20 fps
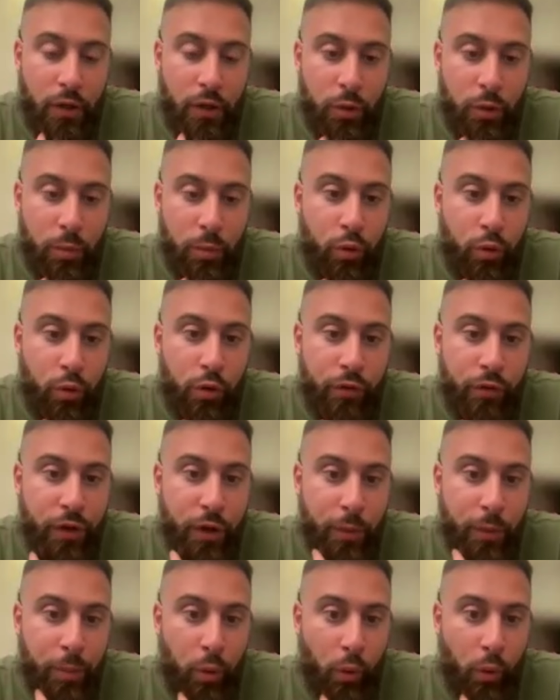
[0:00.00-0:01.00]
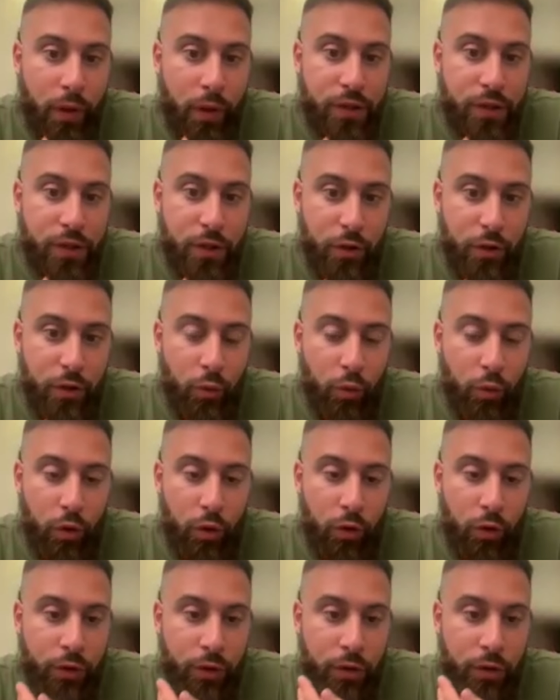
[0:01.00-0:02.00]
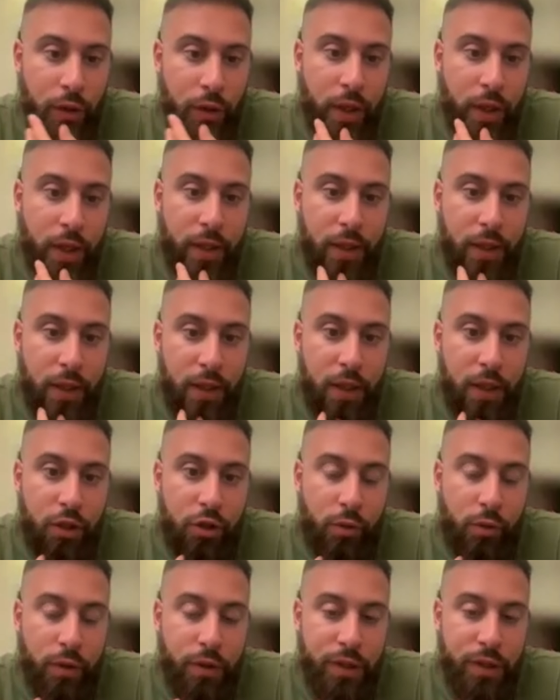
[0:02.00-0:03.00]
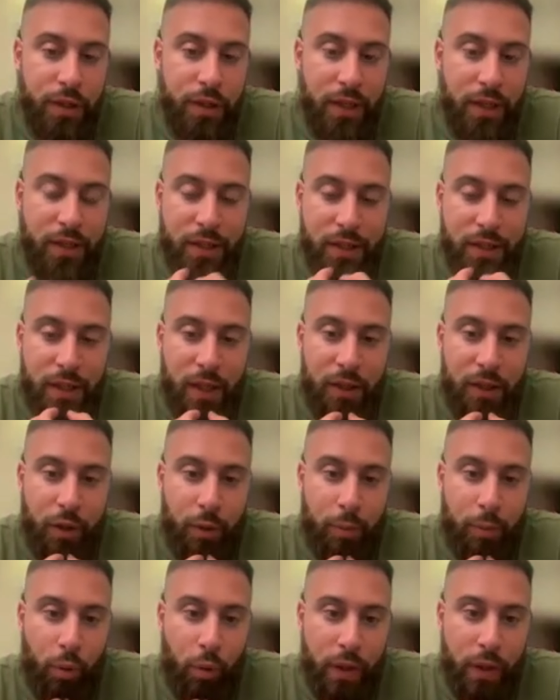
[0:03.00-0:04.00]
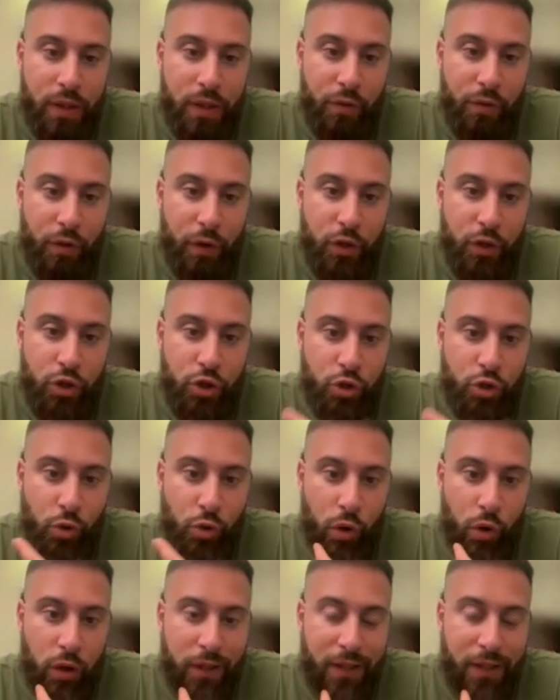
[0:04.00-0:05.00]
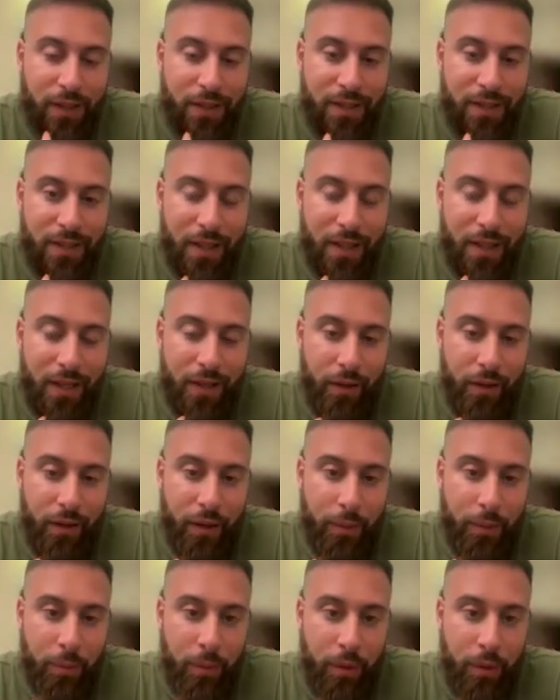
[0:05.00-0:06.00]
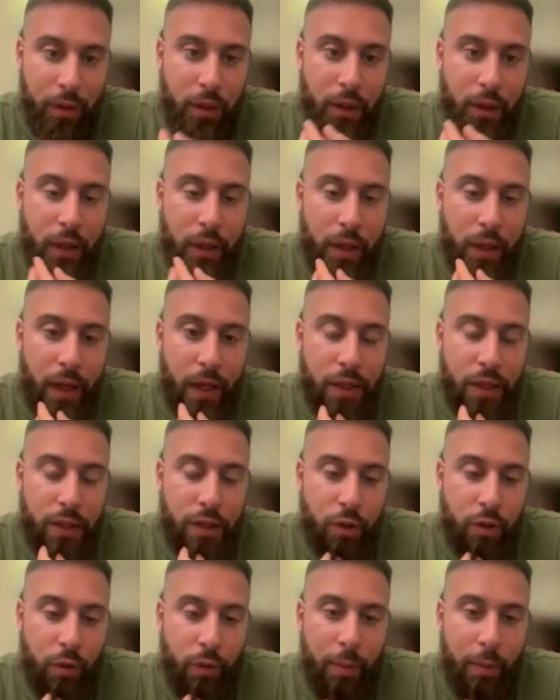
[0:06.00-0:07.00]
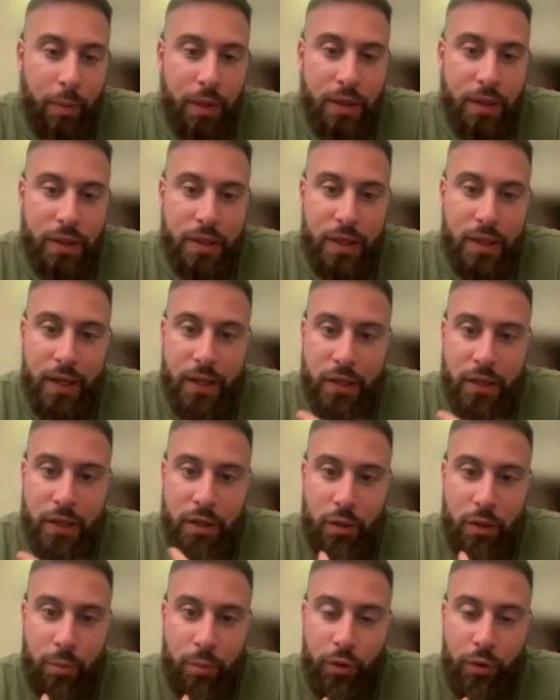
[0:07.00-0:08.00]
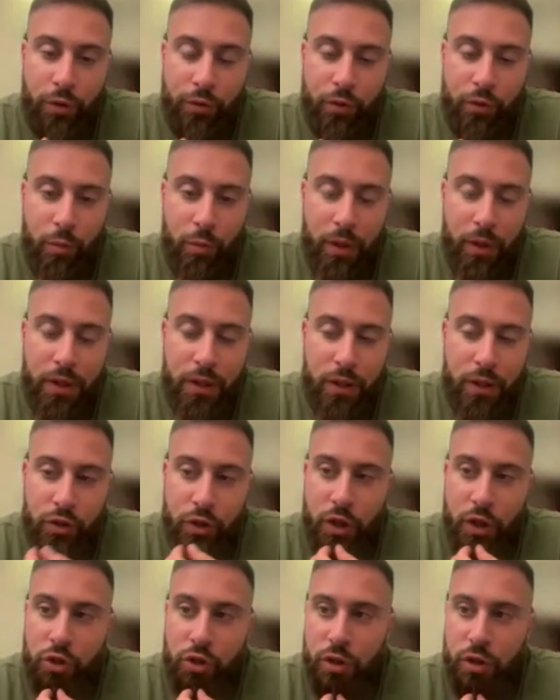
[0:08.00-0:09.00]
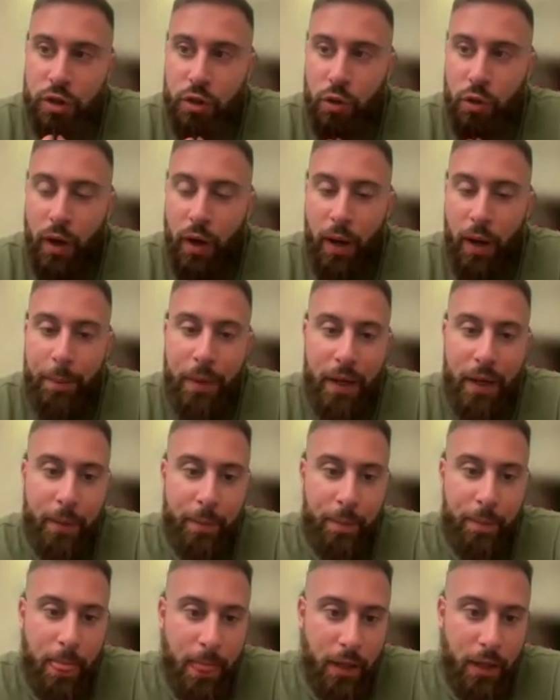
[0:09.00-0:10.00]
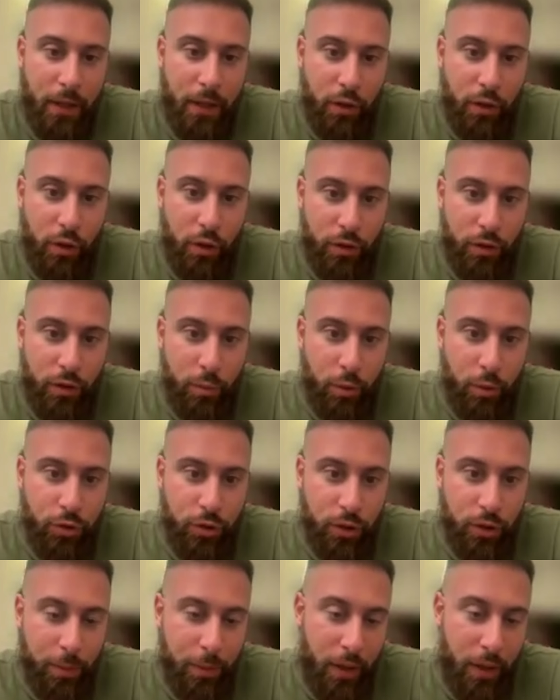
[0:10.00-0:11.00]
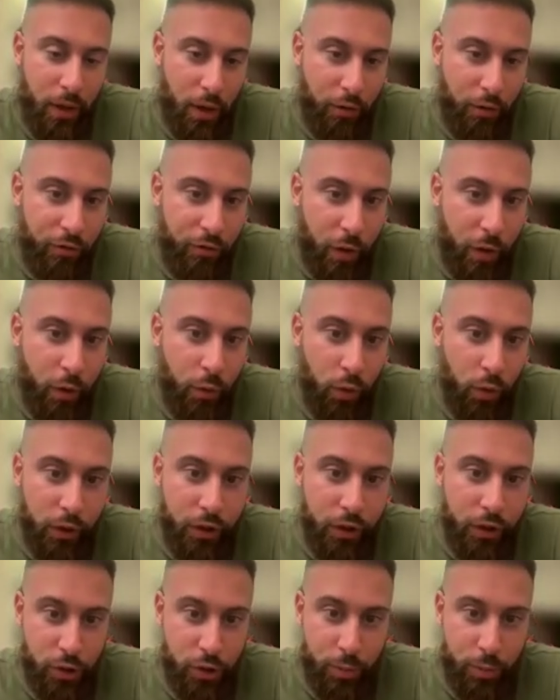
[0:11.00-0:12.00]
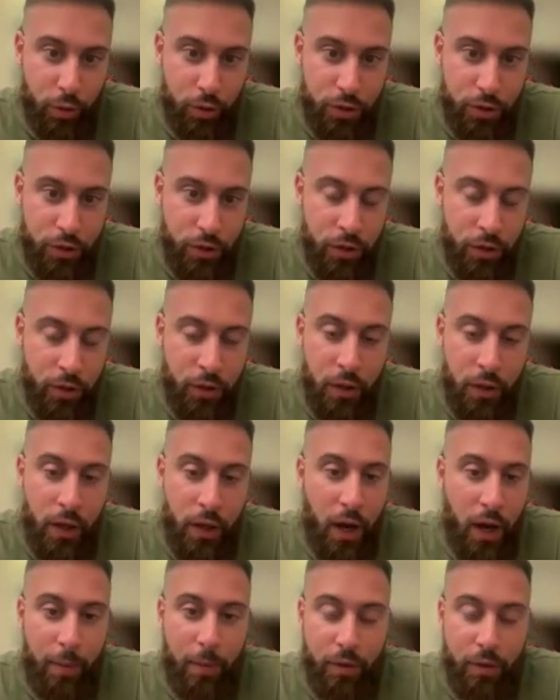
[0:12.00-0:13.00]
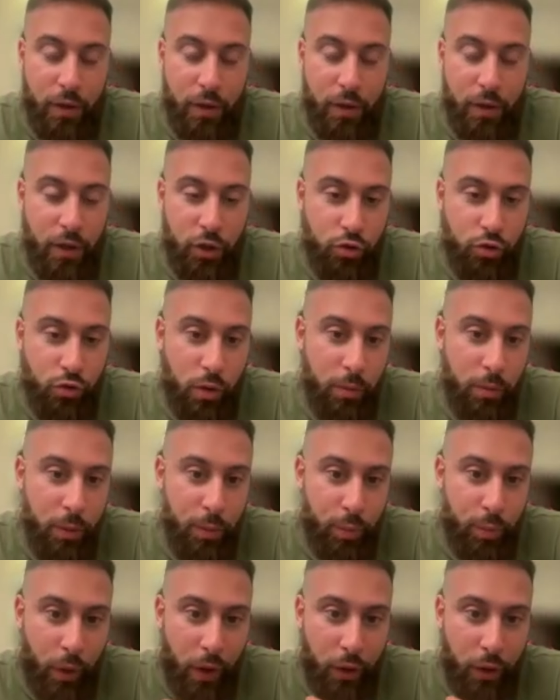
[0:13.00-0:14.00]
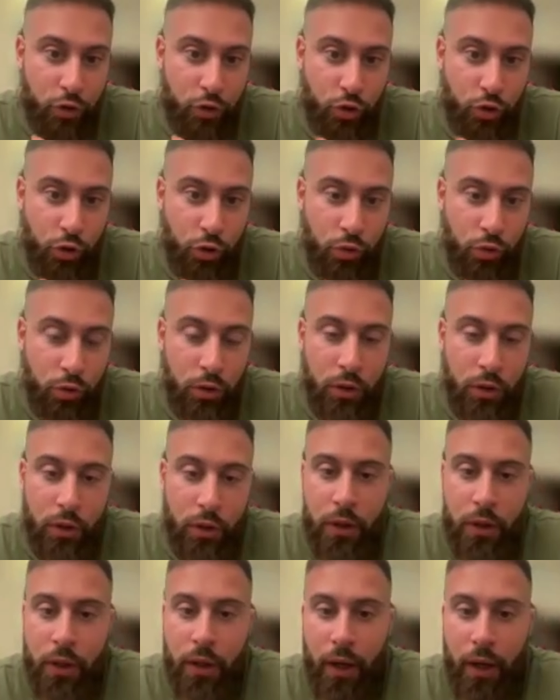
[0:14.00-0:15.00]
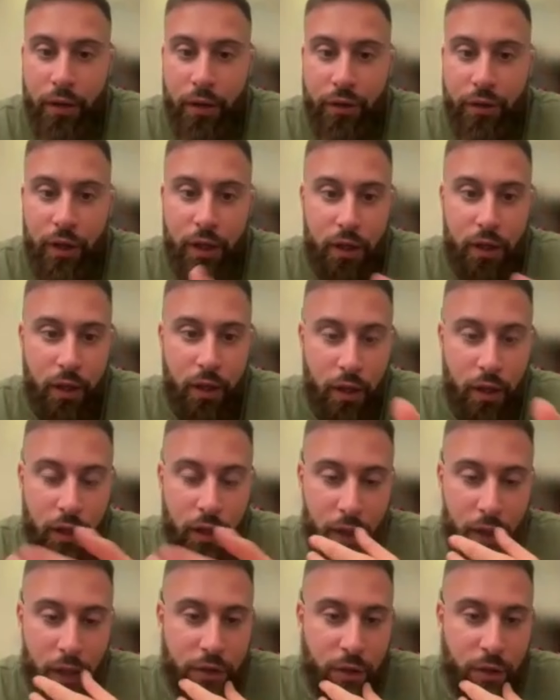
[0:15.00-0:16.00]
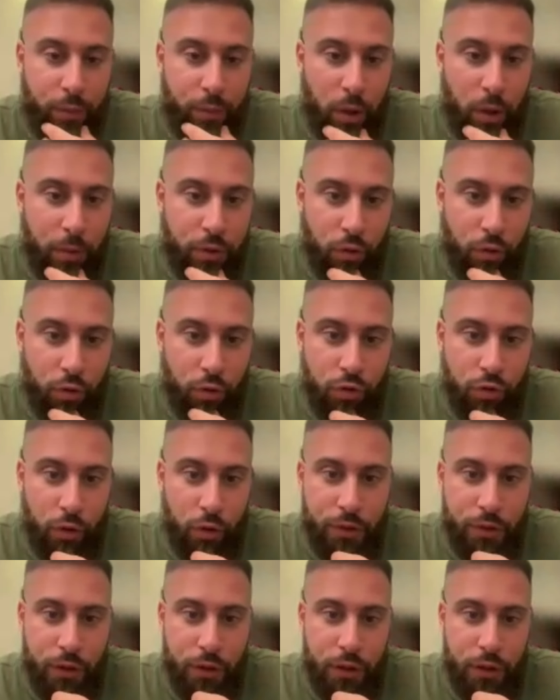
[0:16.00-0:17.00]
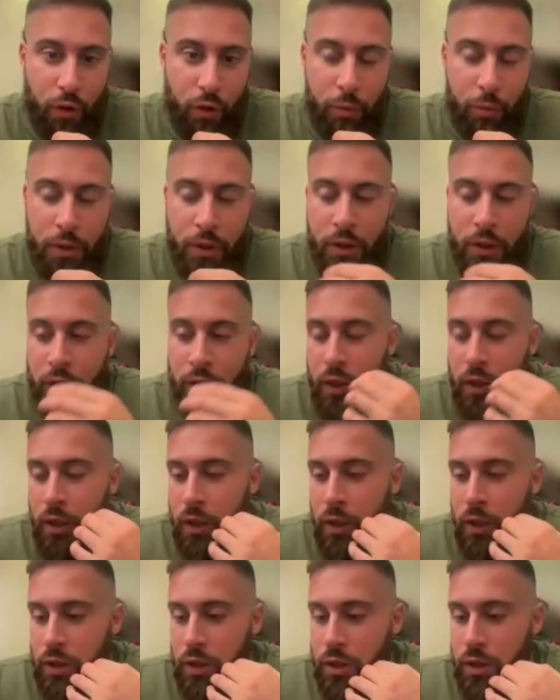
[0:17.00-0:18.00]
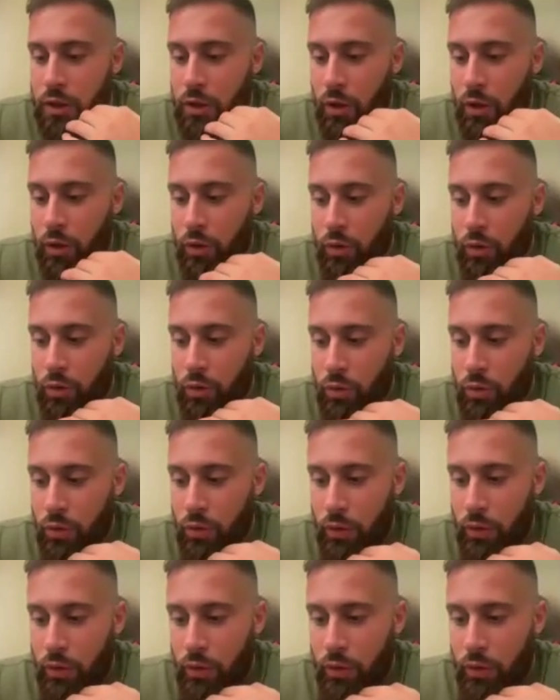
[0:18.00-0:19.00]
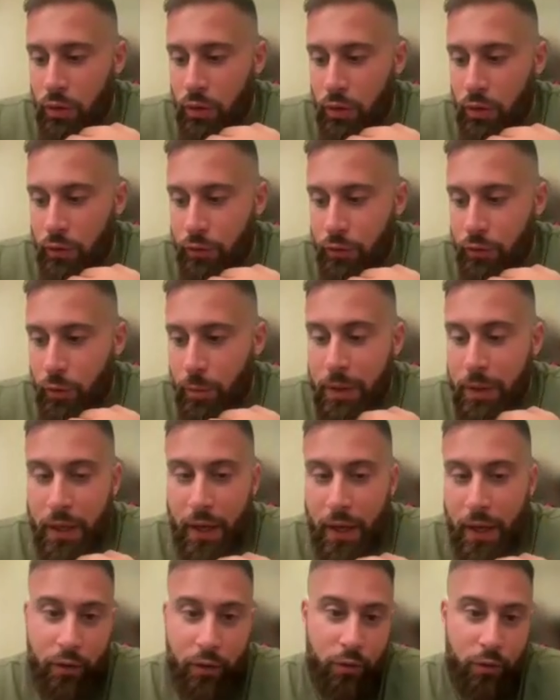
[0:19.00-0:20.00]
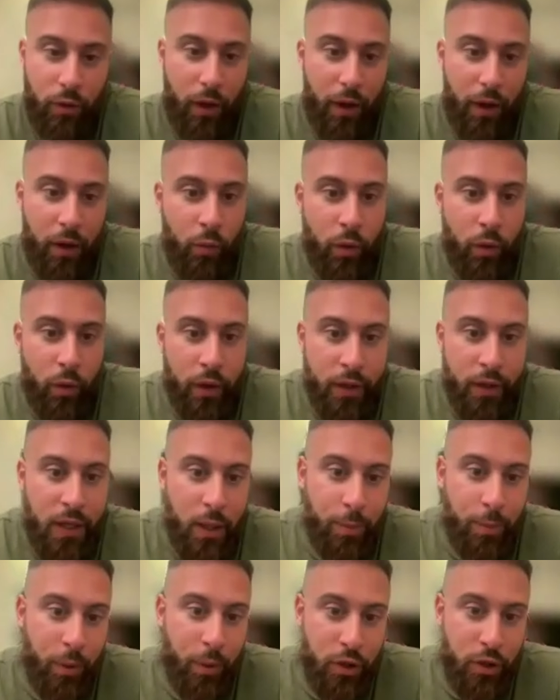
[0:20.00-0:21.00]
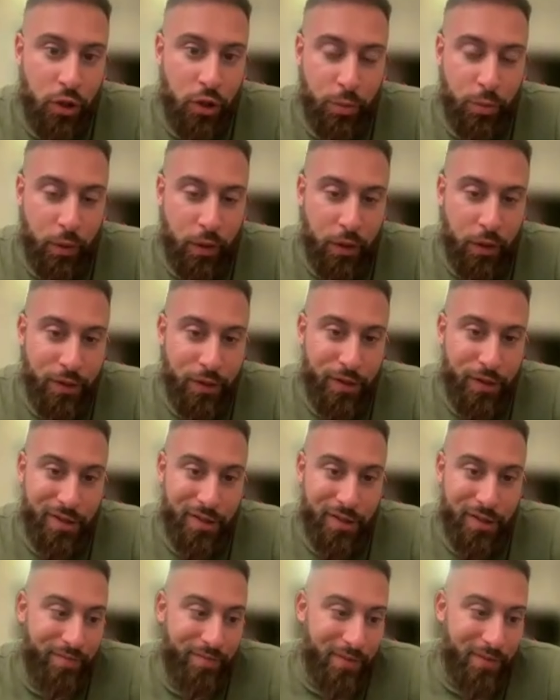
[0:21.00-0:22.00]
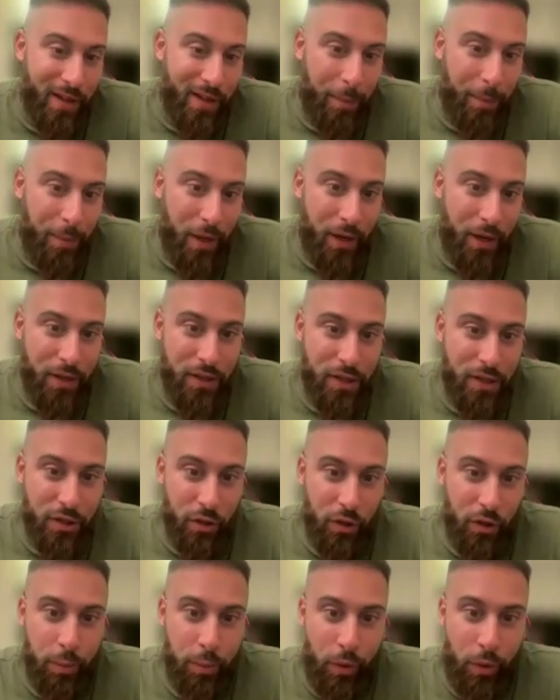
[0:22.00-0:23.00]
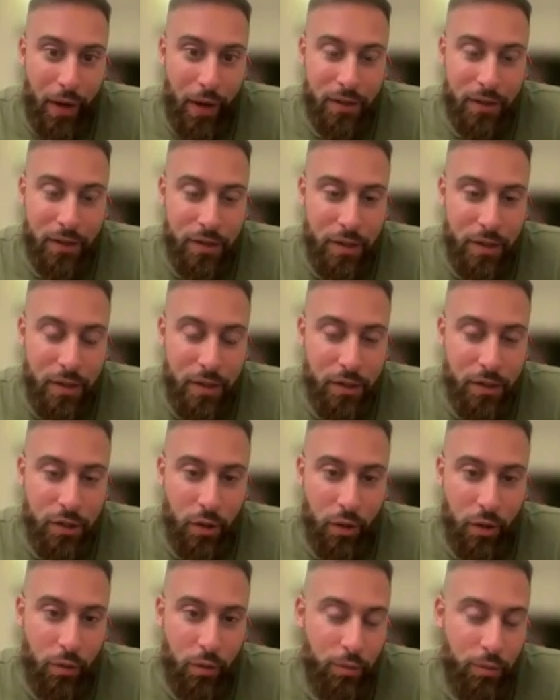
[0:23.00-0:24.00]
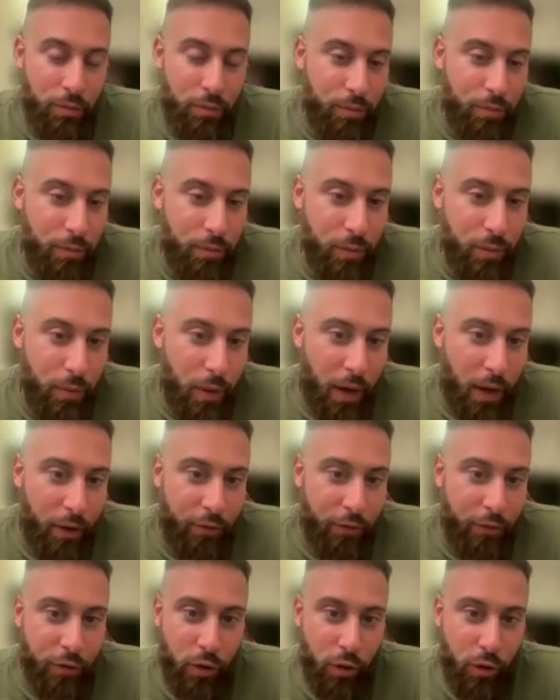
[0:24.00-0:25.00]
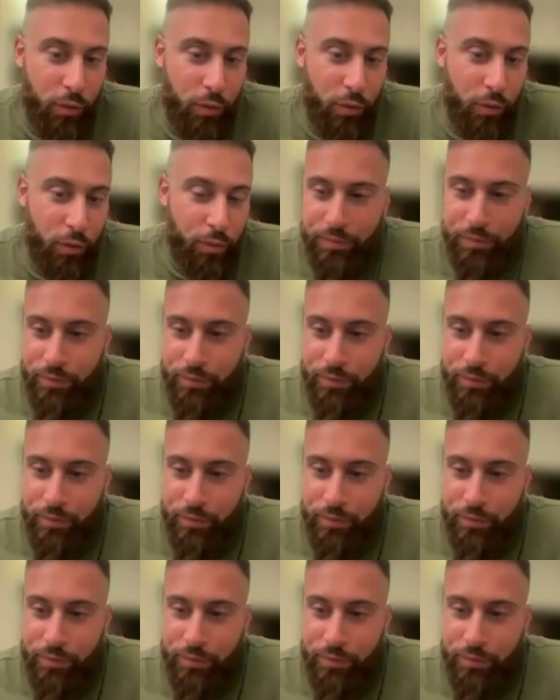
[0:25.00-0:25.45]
to prove their points to the world. They need to instead state their points very strongly and stand on them. And so what I'm going to say is to the both of you, my suggestion to you, I'm not the most, I'm not a very religious person. I'm an extremely proud Jew. I think Anton probably told you I was in the army. So for me, I don't wear a kippah just because I'm not necessarily practicing. So I feel,